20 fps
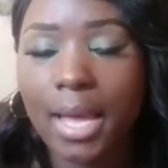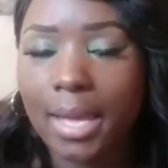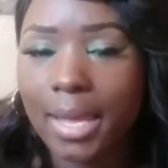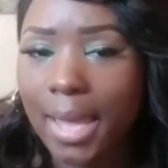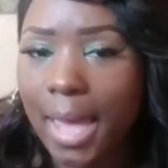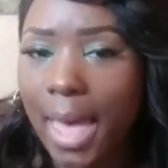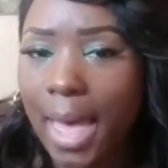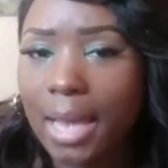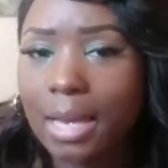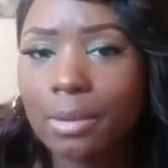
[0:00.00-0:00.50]
a
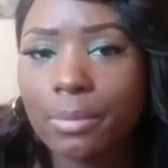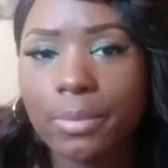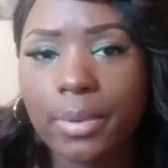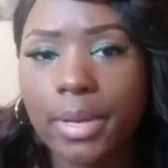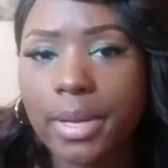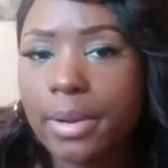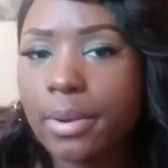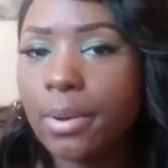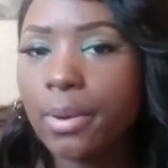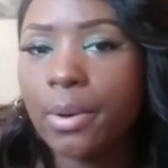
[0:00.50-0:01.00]

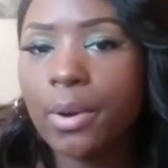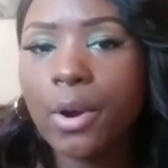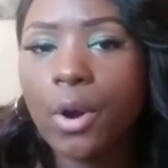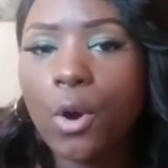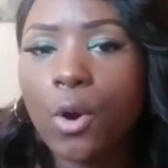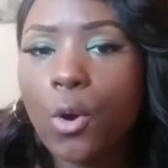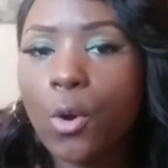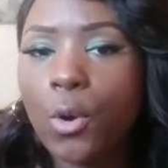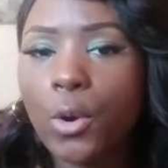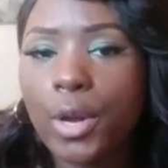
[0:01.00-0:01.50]
calorie or
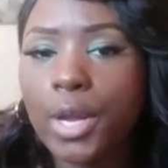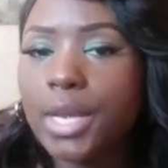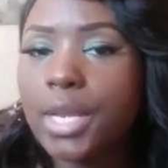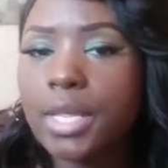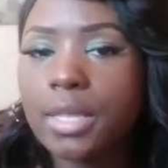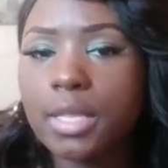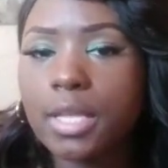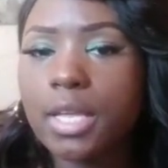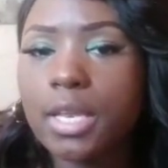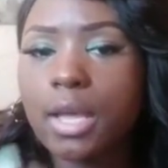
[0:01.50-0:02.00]

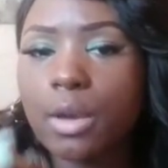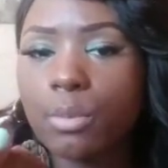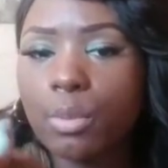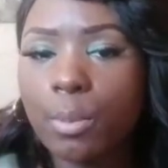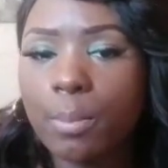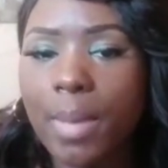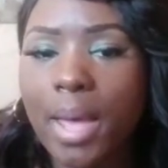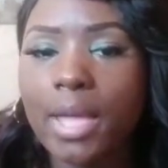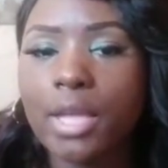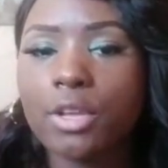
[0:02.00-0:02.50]
anything that
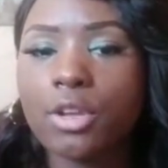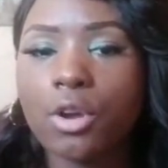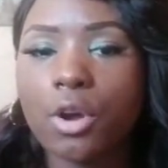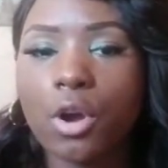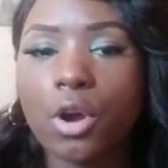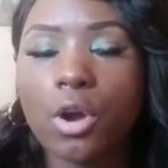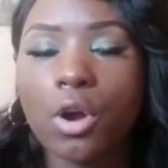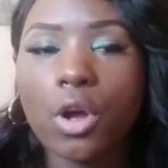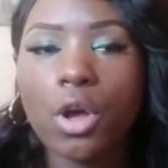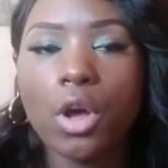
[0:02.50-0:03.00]
will make
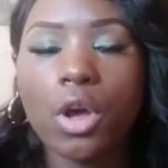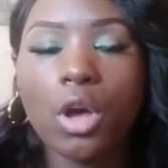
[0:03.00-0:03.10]
your